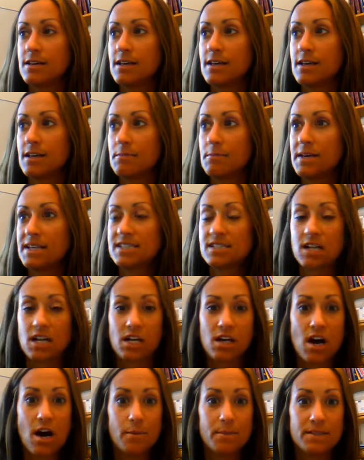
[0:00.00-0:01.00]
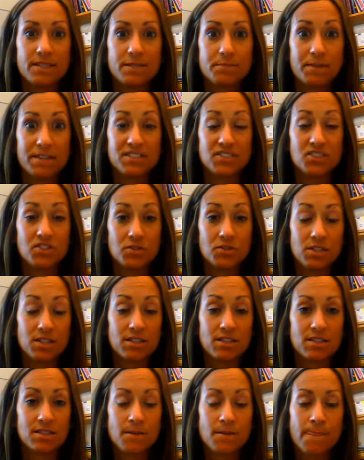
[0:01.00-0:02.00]
and based on comments by
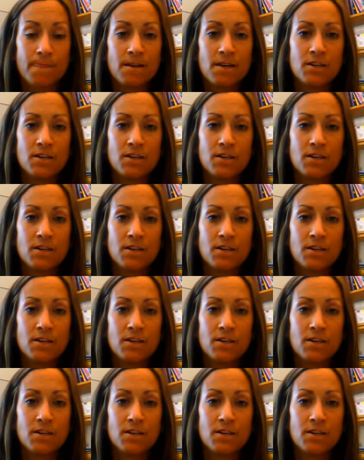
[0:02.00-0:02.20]
students.